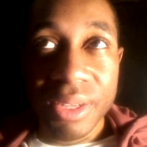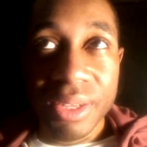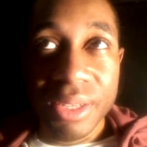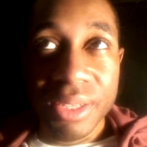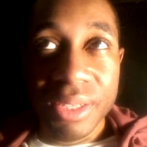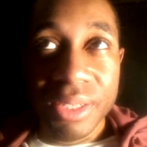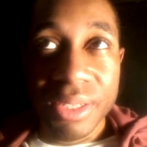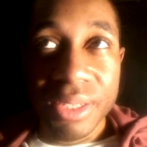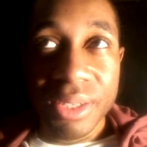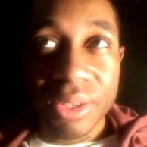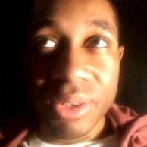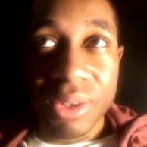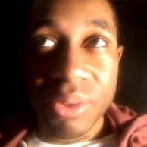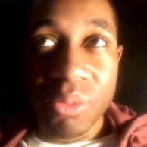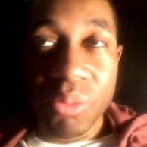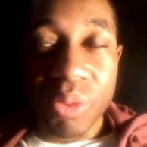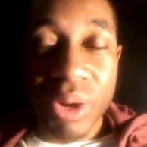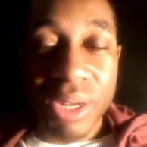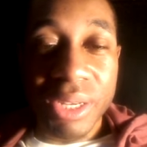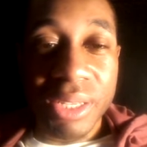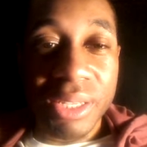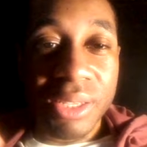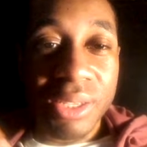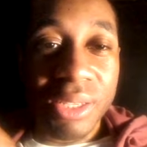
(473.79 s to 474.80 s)
what
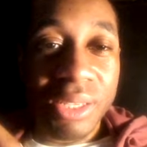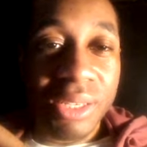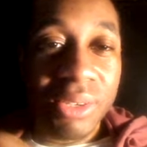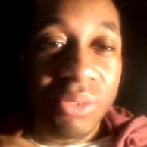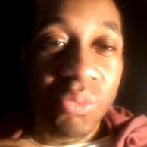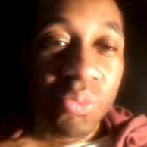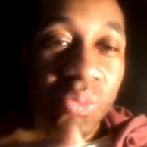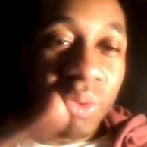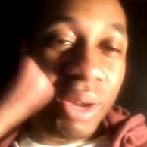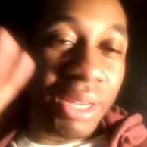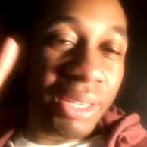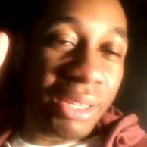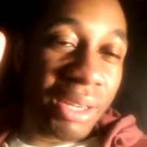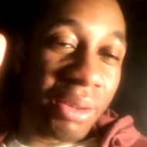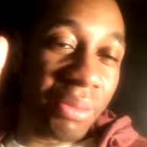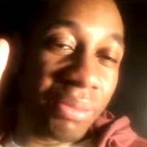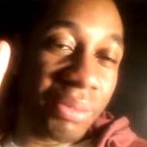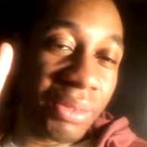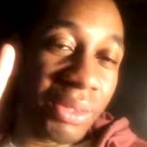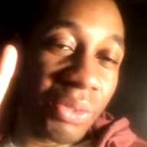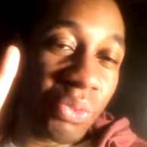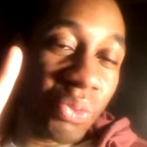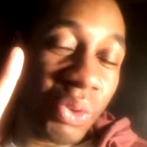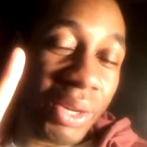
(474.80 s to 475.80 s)
what the what
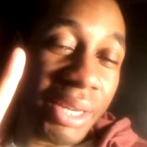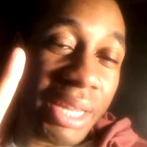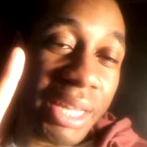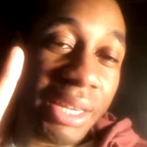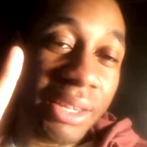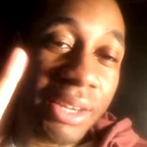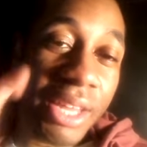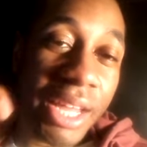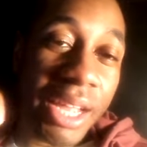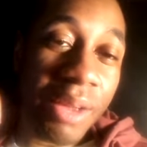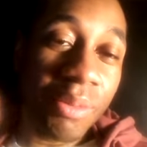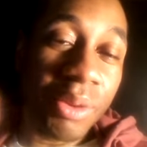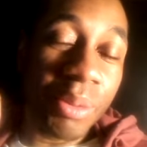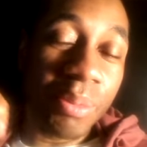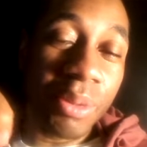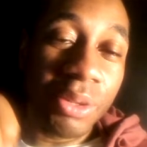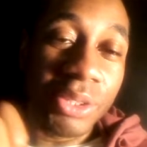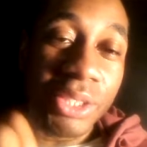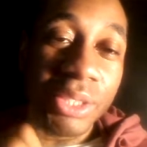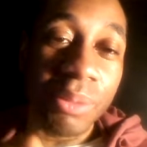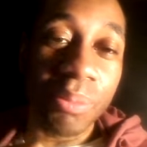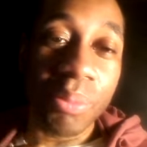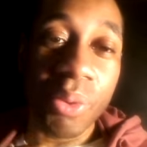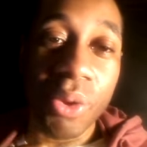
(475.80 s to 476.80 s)
they deemed the most
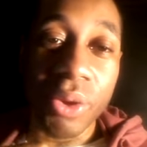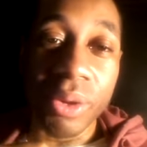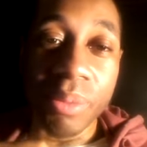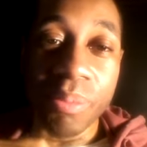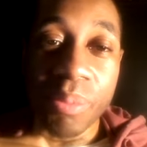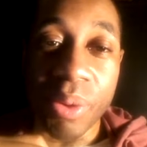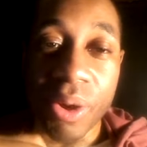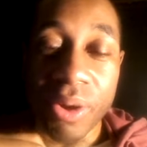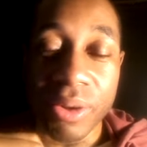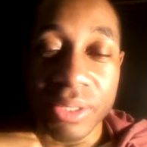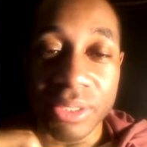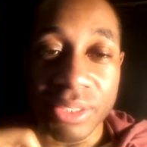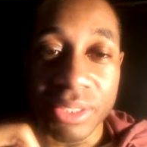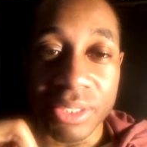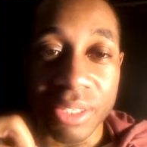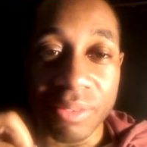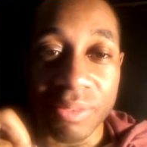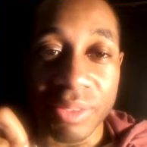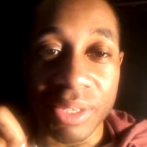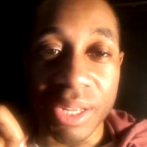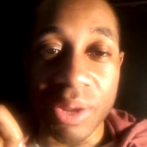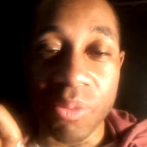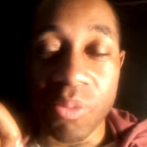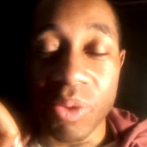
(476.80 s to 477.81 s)
important parts of it and
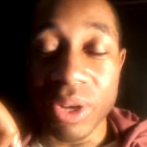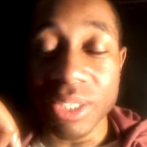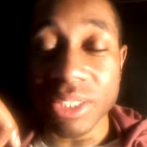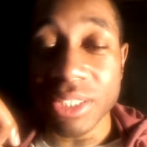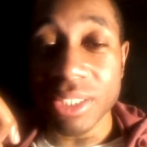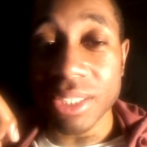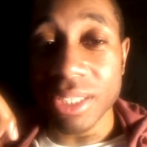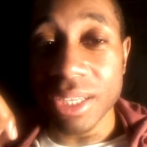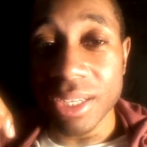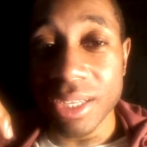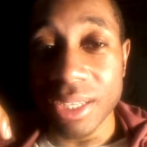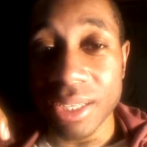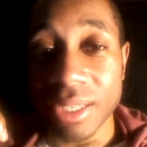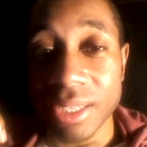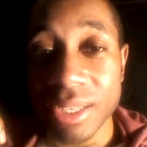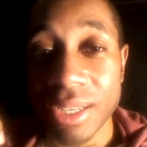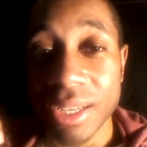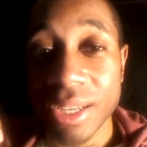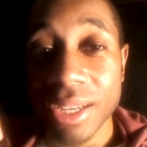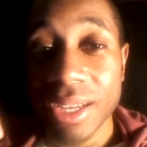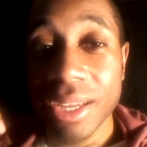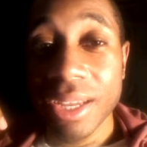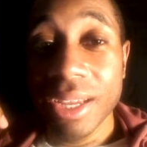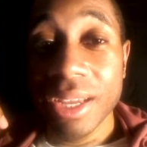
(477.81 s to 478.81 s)
once again
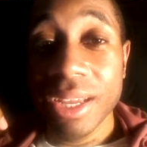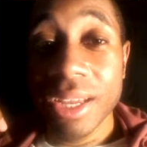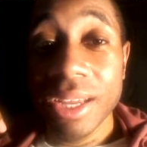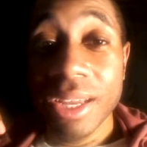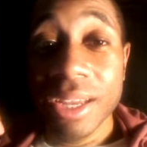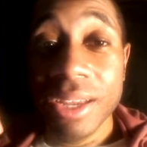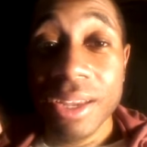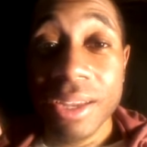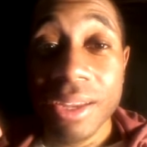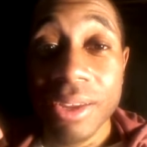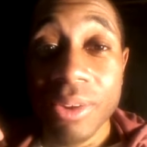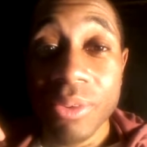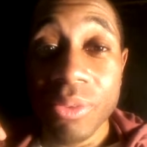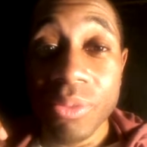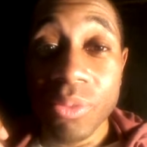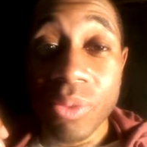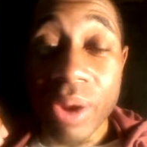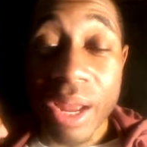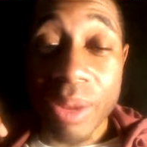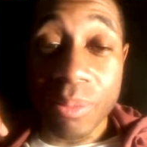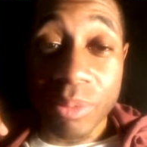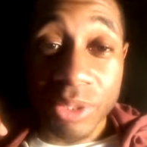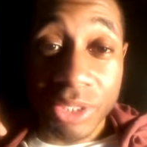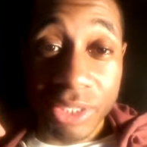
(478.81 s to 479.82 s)
rainbow
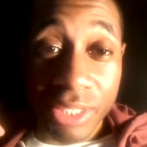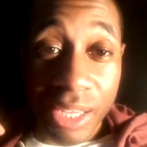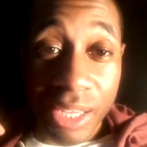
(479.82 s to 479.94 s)
zombies